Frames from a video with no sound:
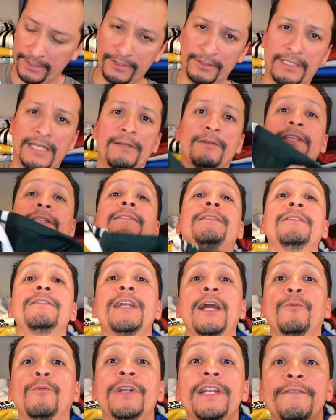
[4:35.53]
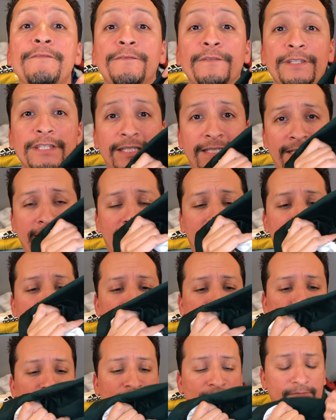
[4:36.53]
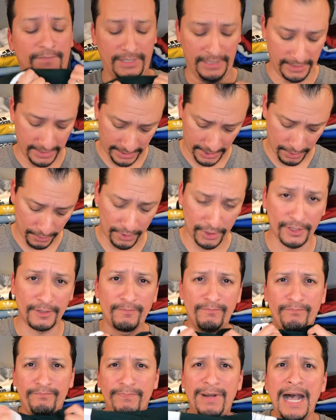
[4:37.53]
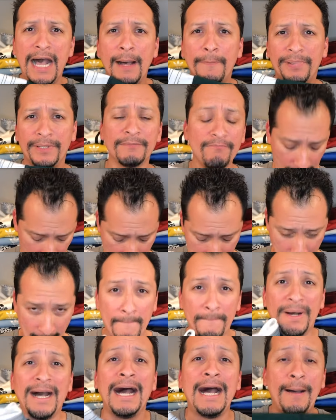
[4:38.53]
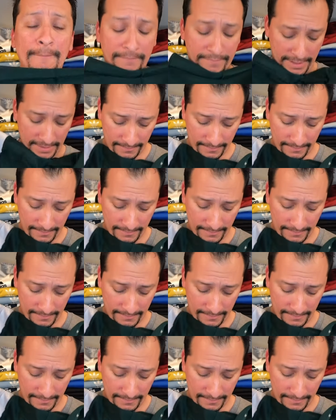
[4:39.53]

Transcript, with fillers: then you're like, you're not ready for this and then you just pop, pop,